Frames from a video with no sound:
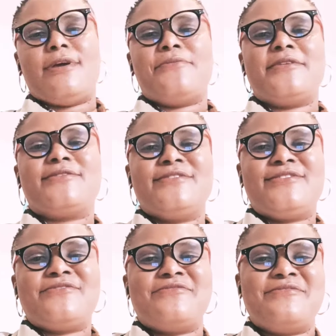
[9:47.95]
I want
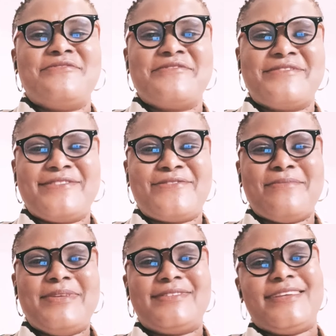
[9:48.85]
you to go to the
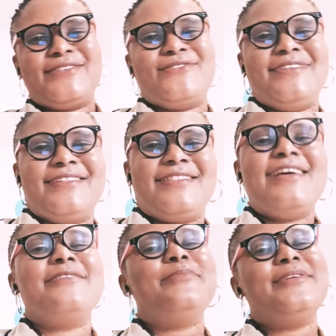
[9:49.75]
comment section and
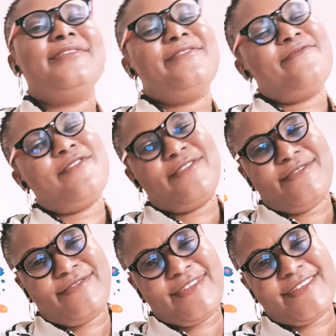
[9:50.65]
tell me what
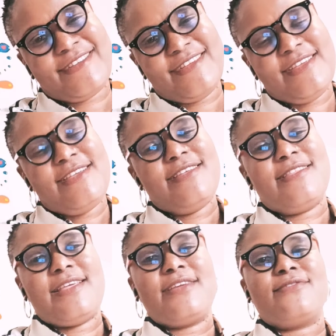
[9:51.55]
you think.
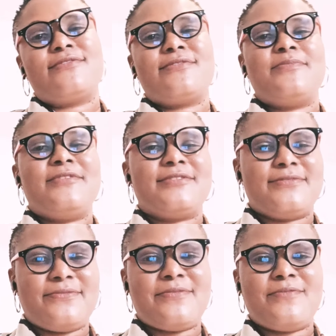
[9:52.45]
Thank you so
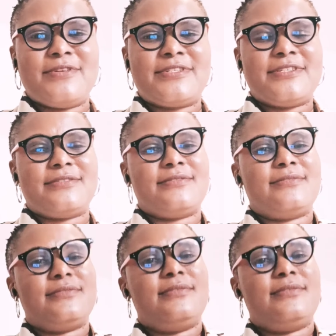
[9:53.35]
much for watching.